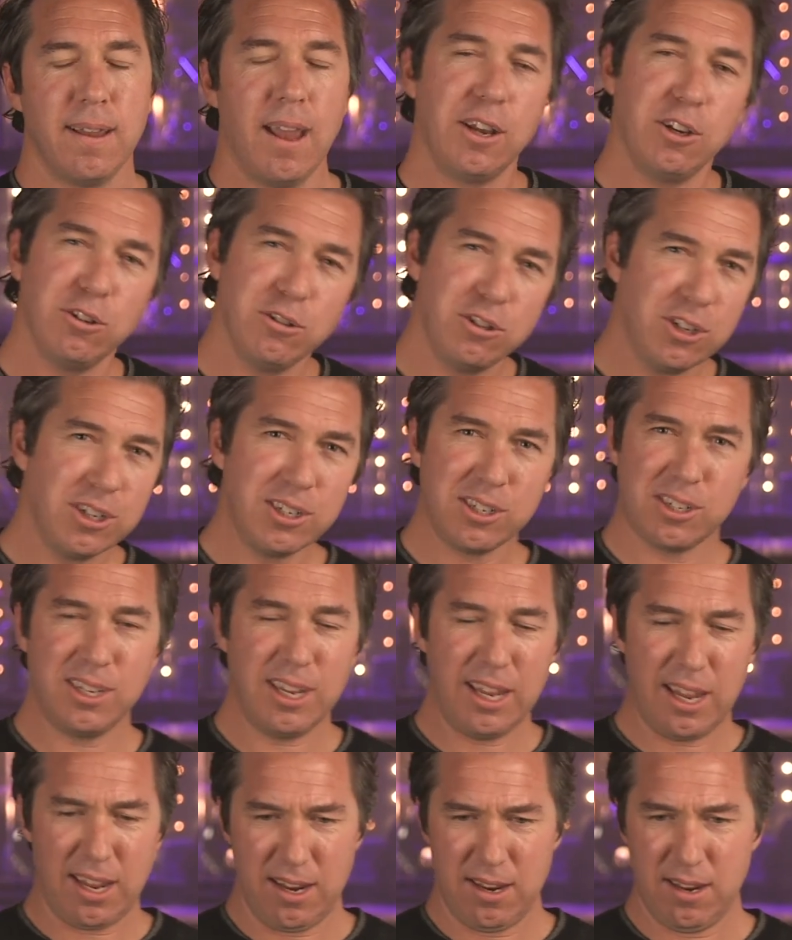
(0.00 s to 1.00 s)
And you'll just
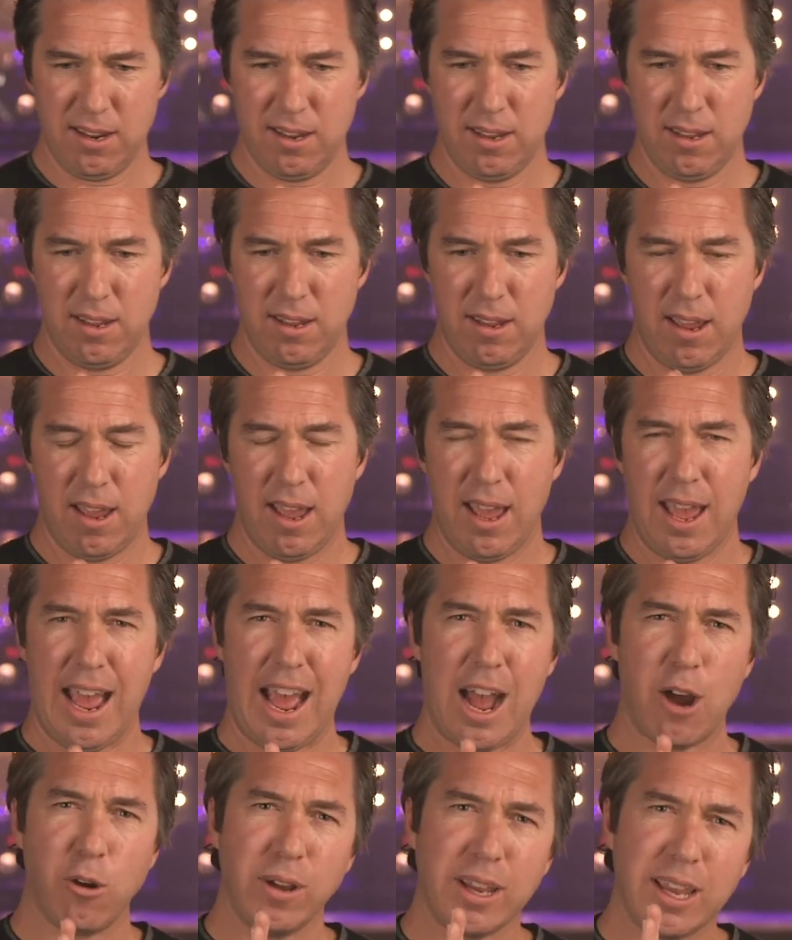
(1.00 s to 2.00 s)
see
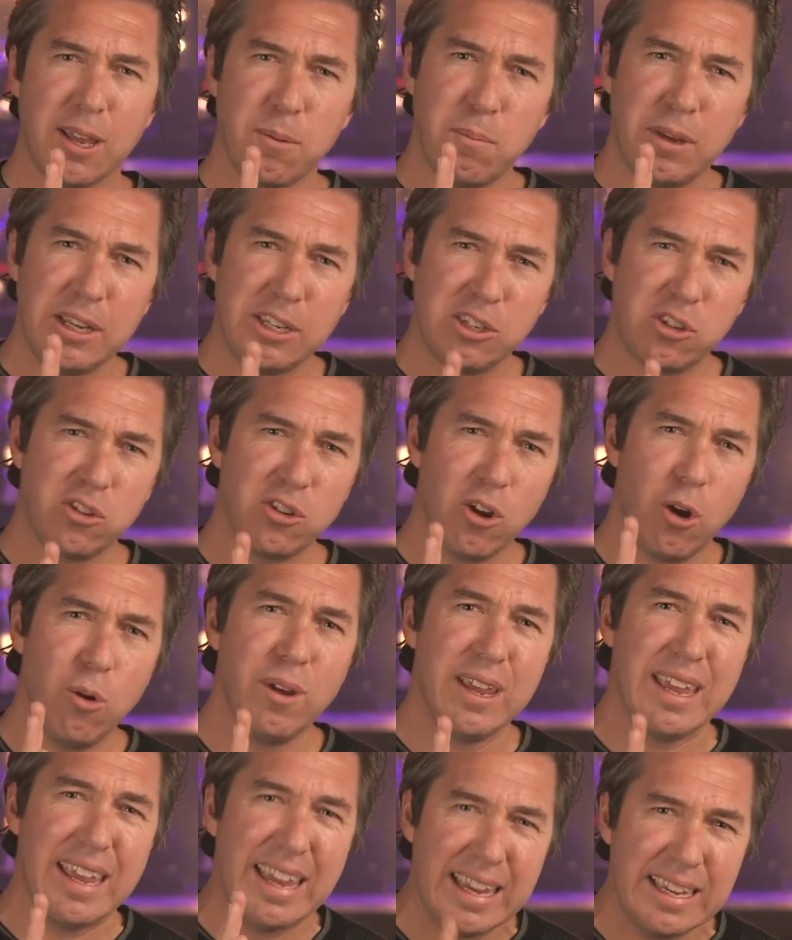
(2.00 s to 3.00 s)
how it can be so
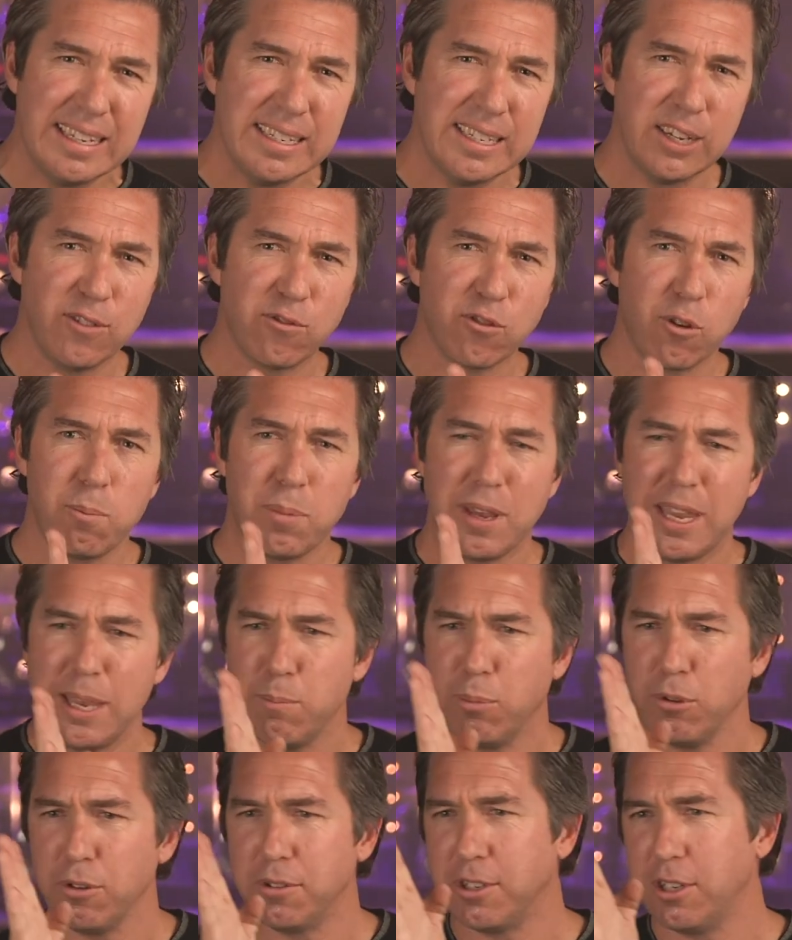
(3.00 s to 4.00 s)
easy for
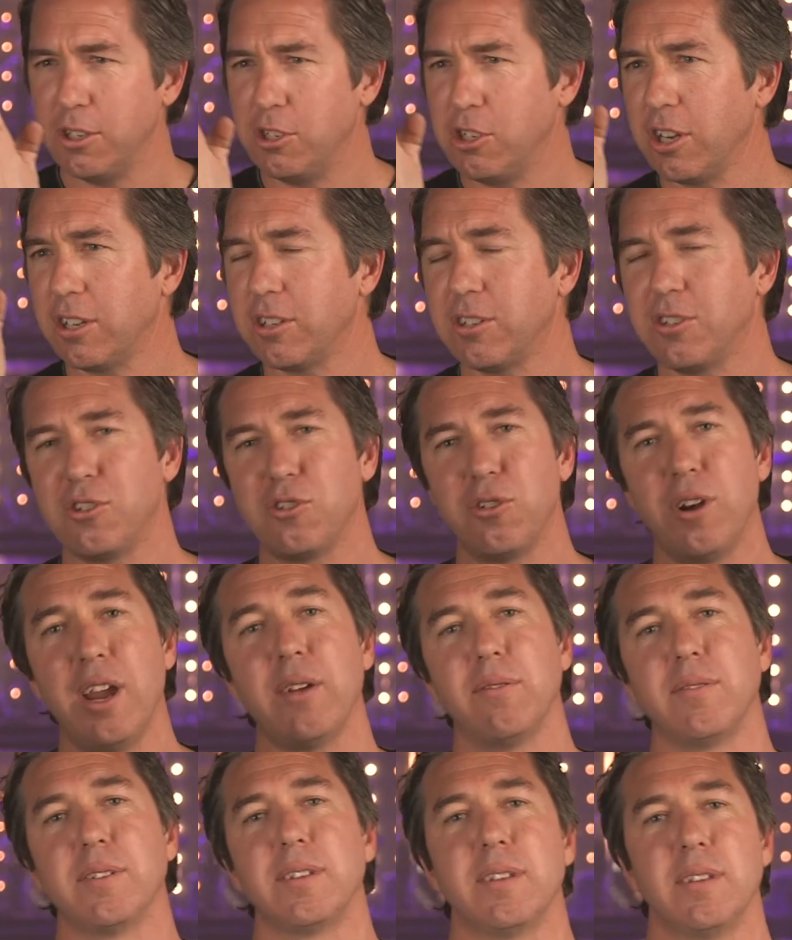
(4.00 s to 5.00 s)
people to just
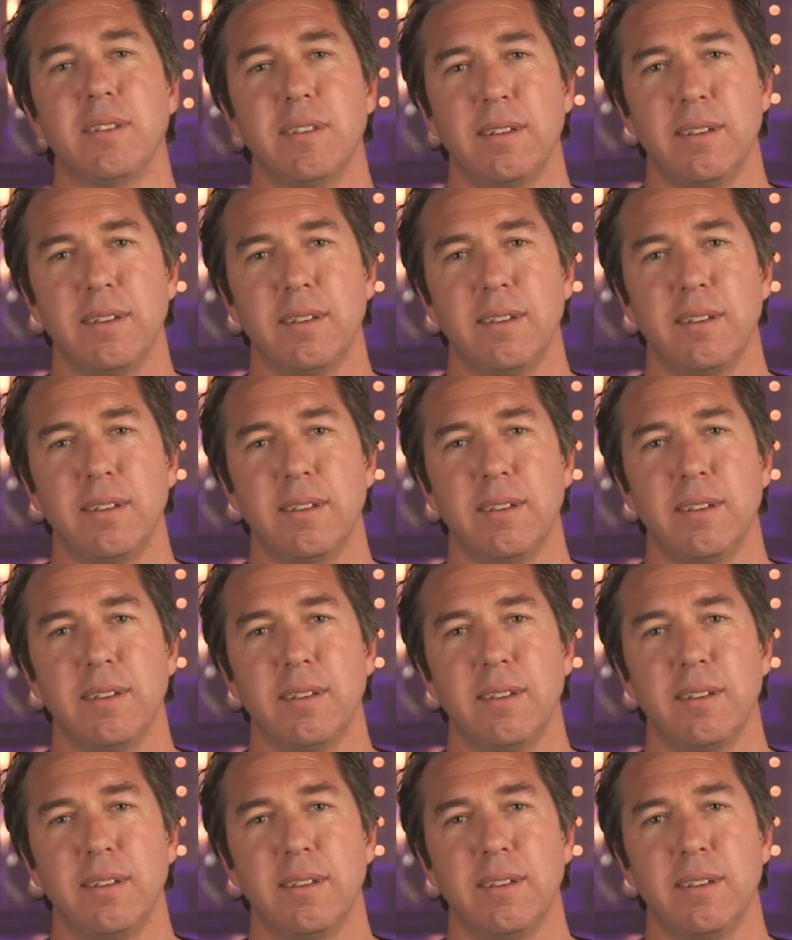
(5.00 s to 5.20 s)
drift.